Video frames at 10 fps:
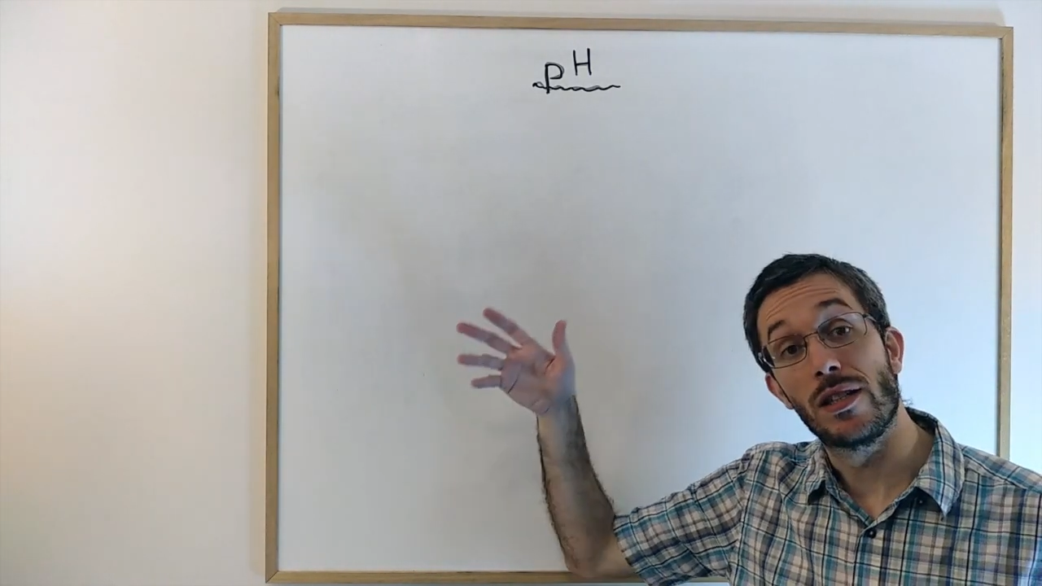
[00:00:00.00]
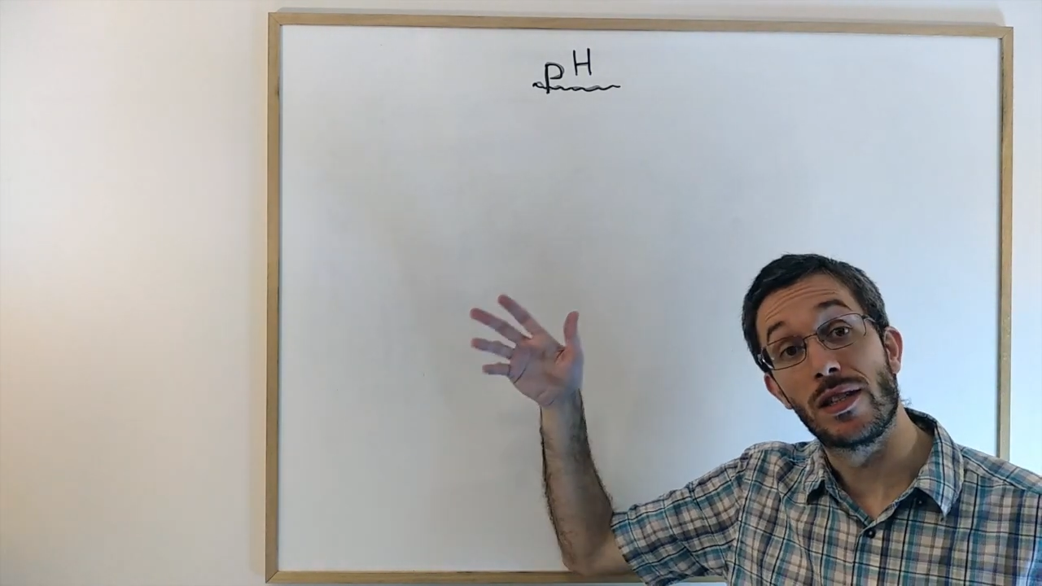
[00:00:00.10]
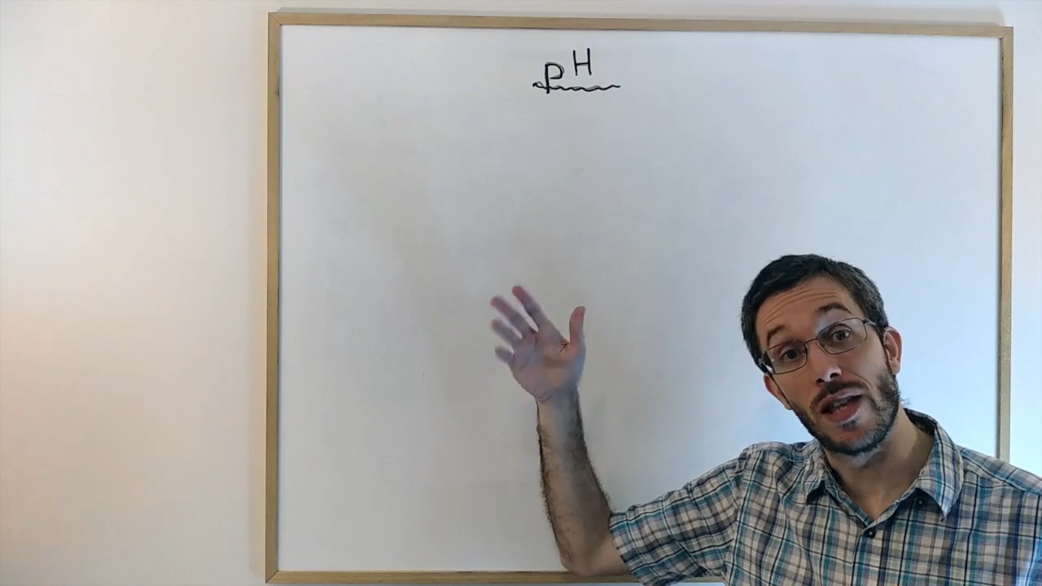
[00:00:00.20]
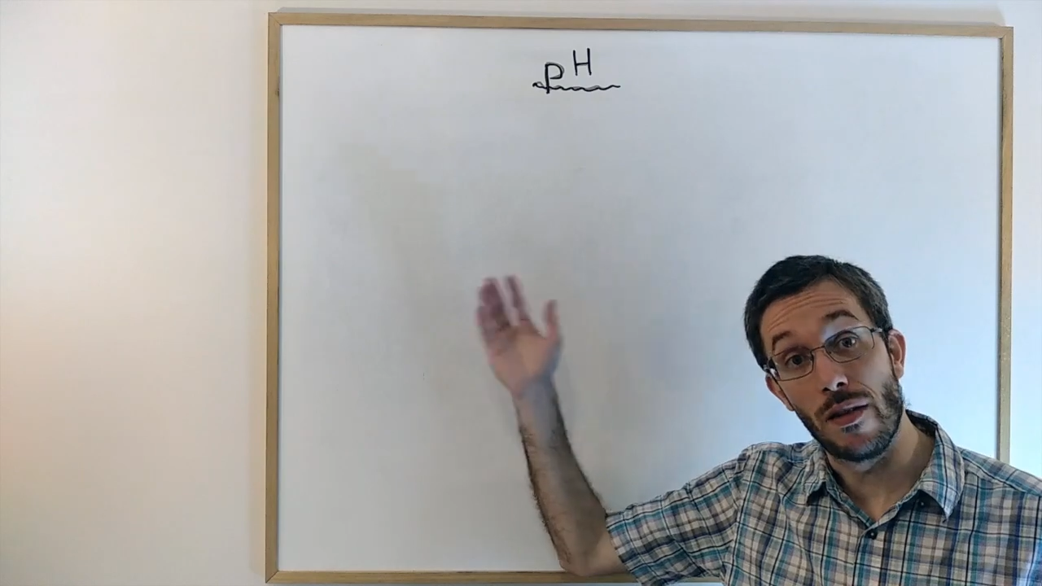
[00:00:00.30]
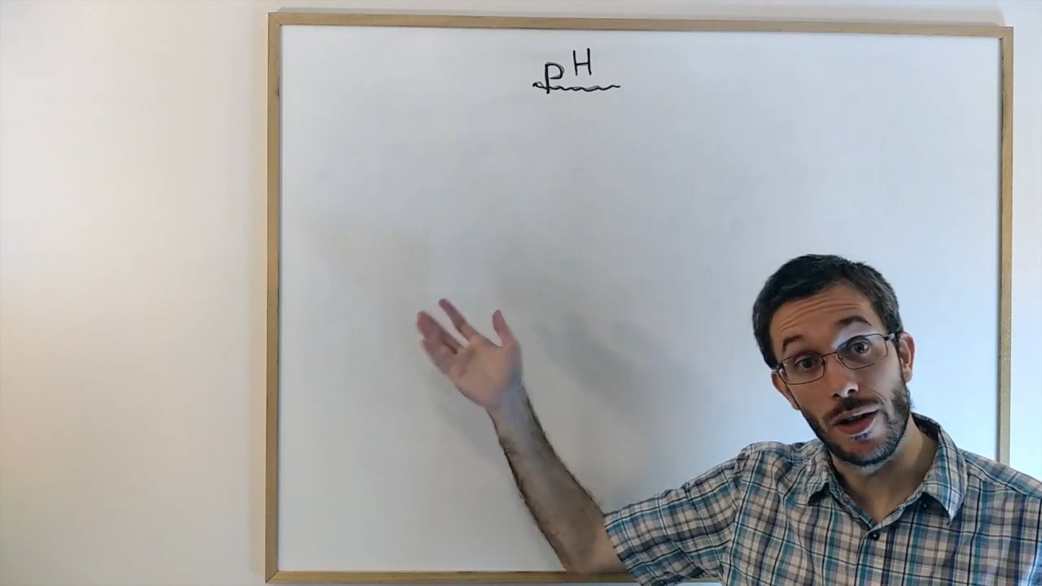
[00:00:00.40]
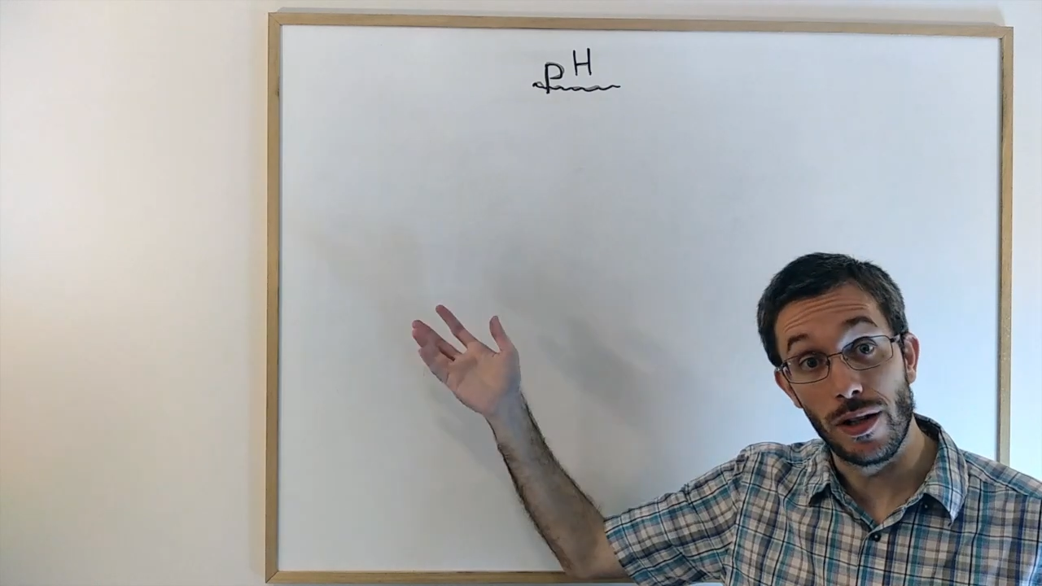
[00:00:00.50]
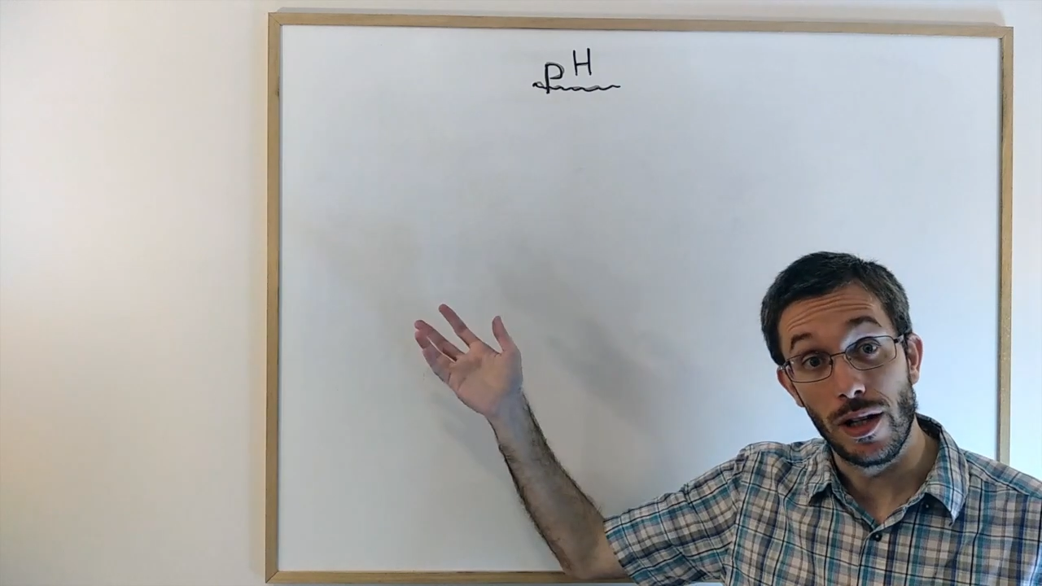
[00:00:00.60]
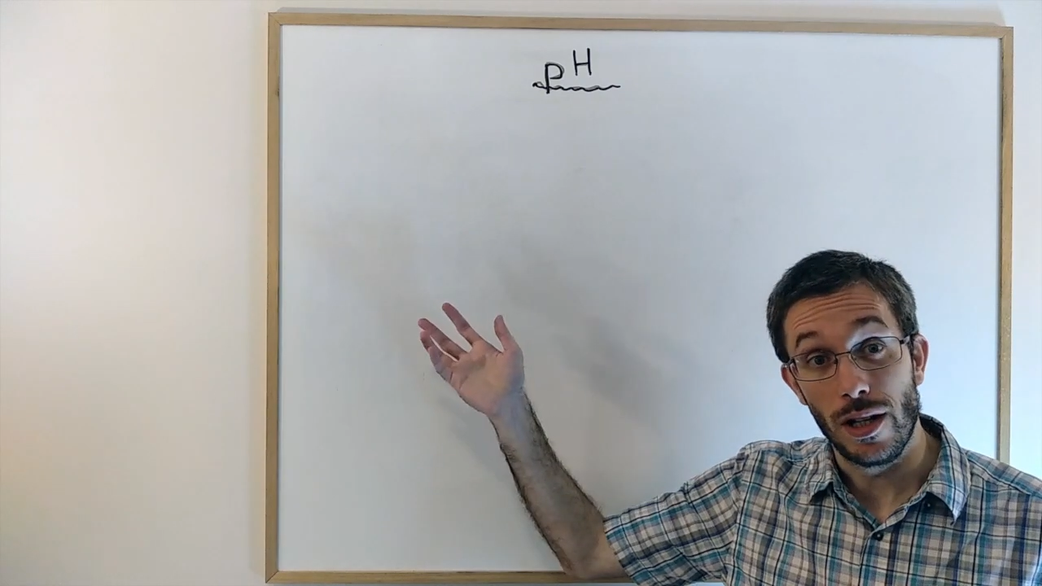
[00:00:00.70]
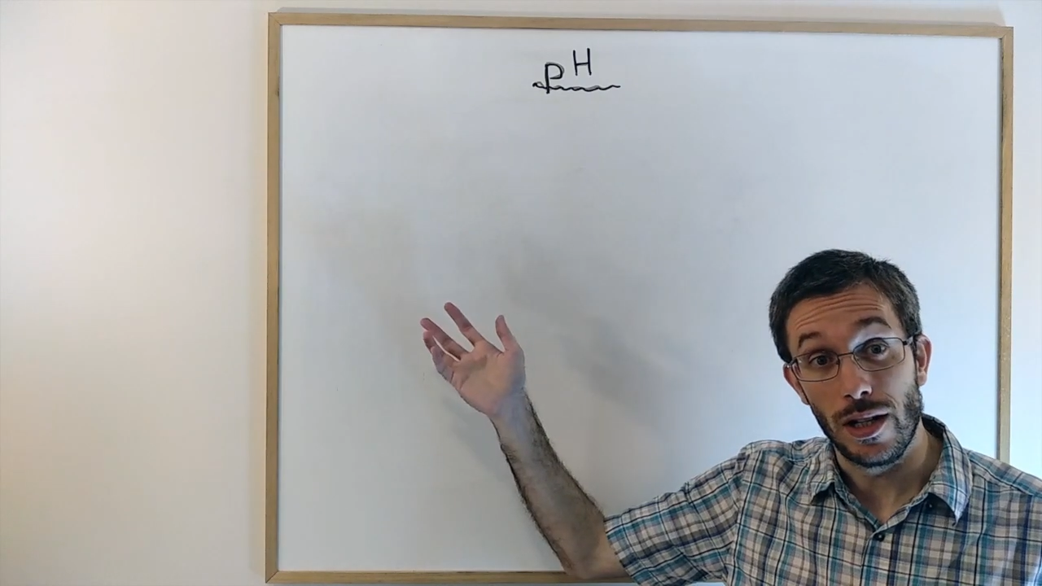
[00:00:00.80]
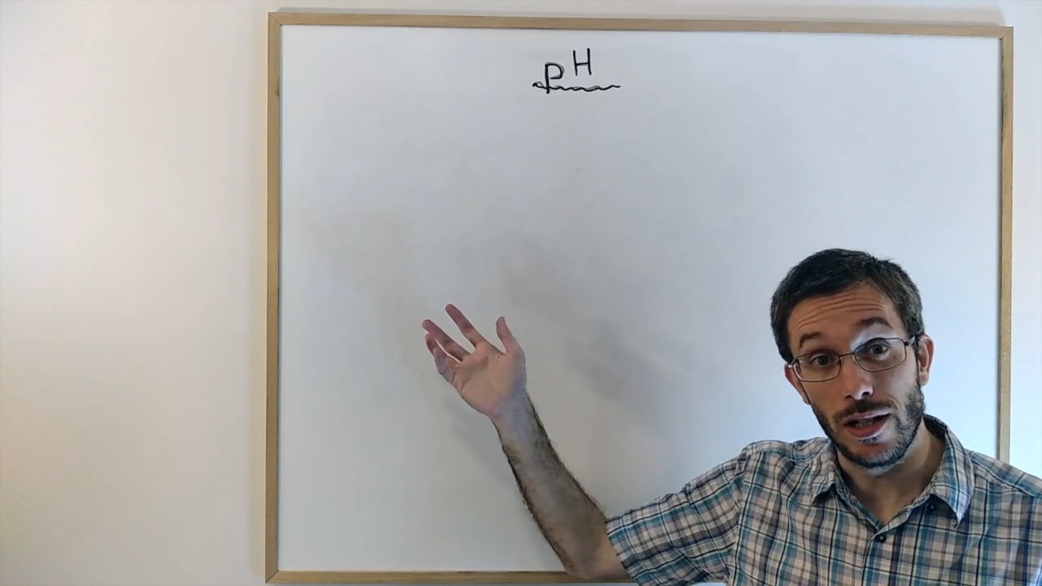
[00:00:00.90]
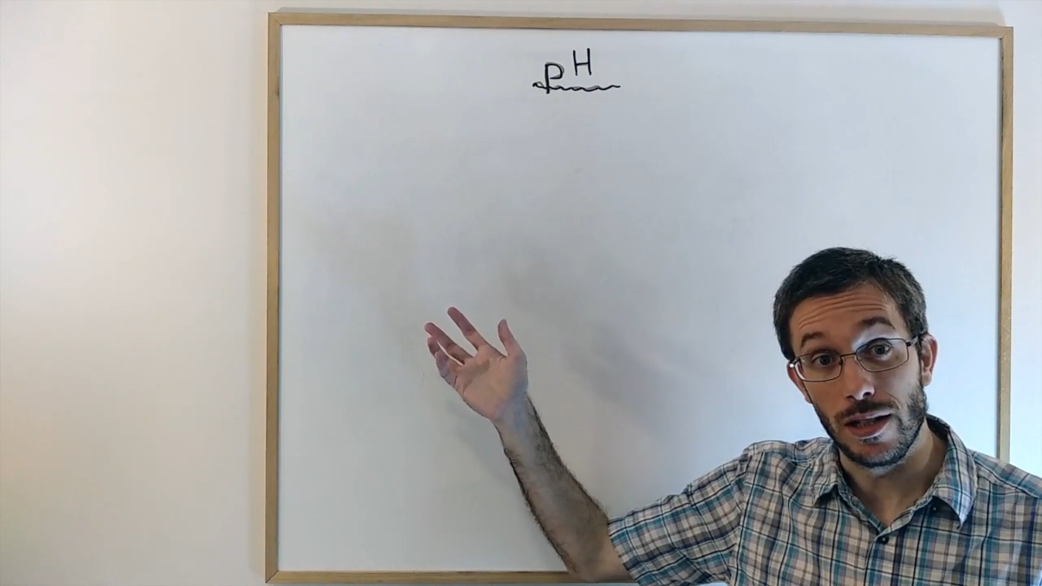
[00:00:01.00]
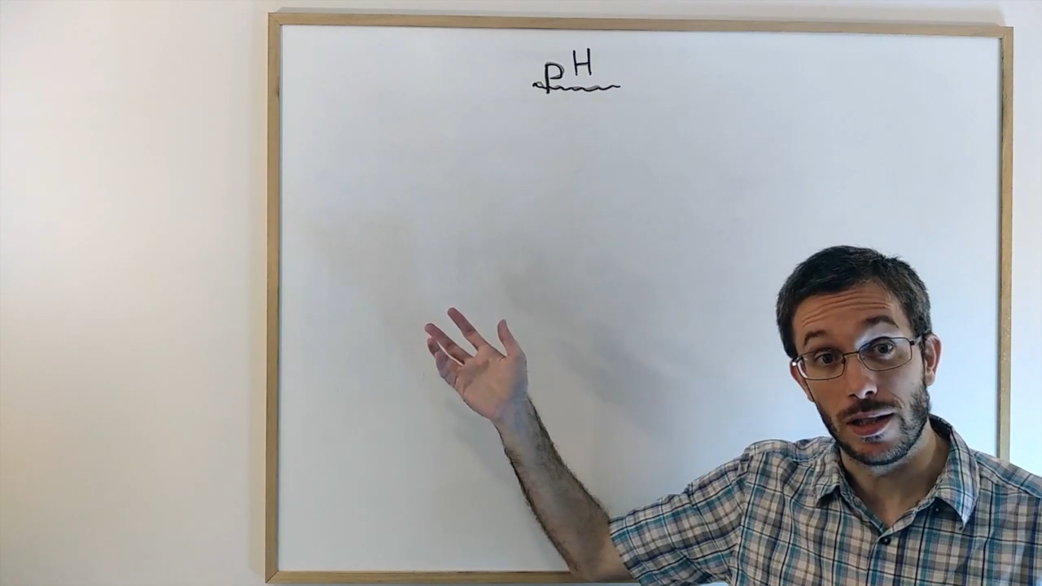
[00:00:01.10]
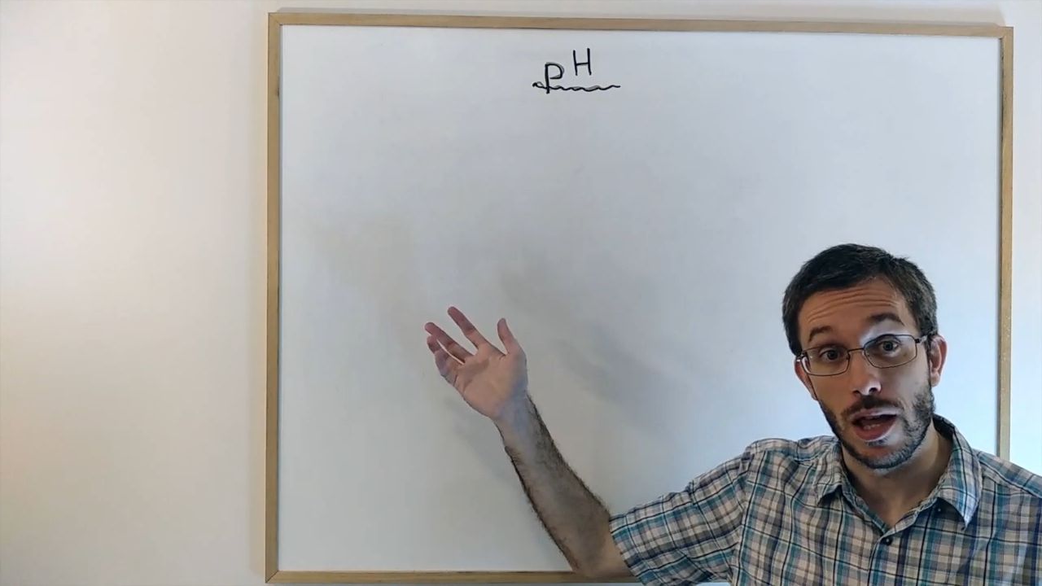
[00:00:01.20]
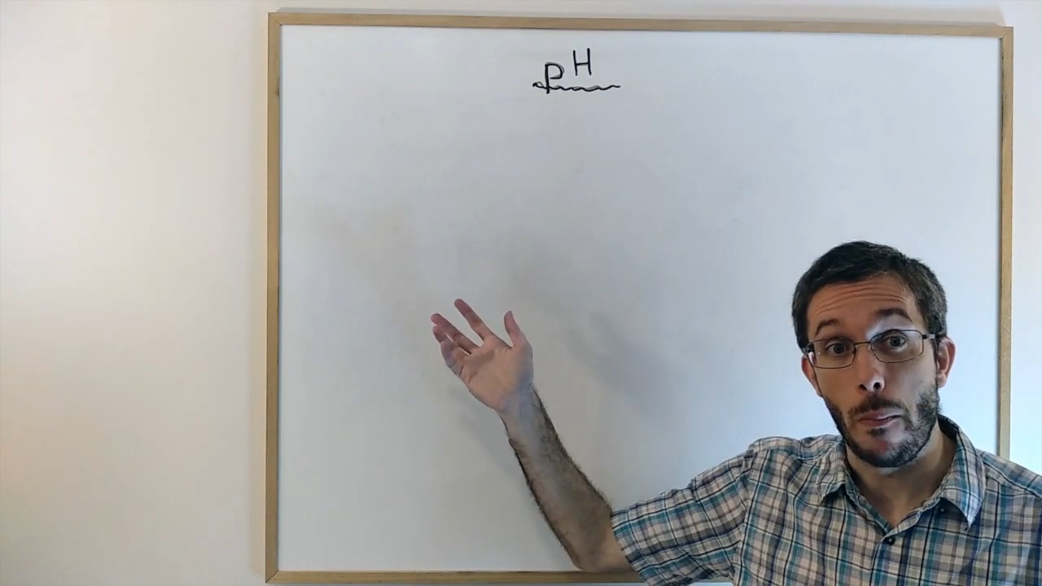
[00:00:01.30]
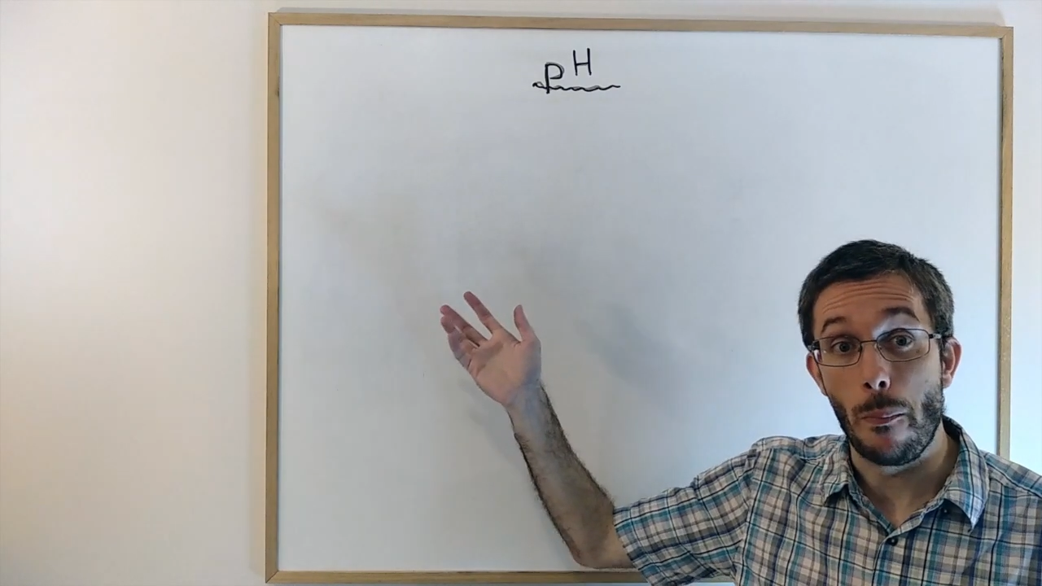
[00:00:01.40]
7
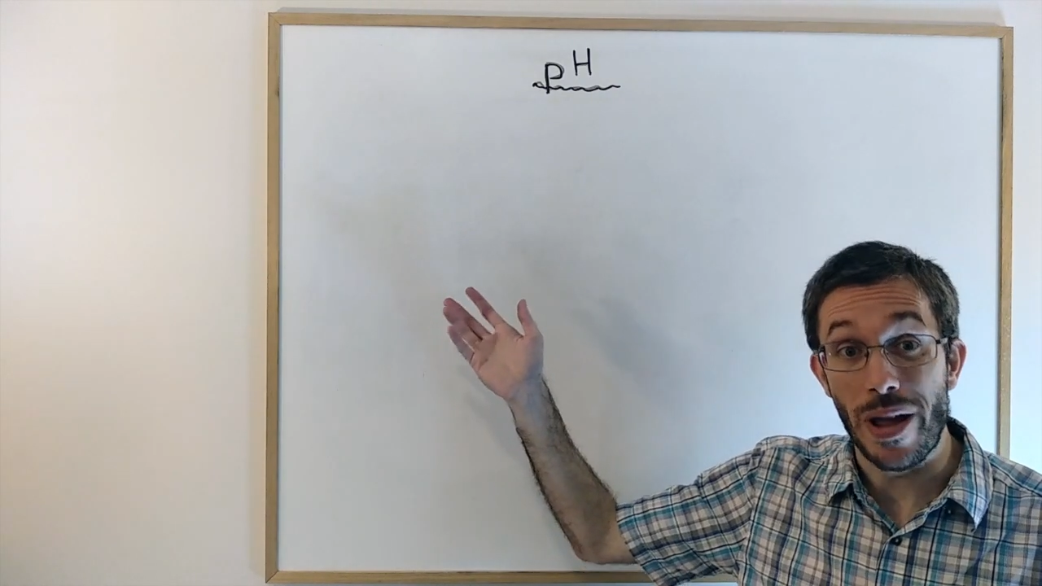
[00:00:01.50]
is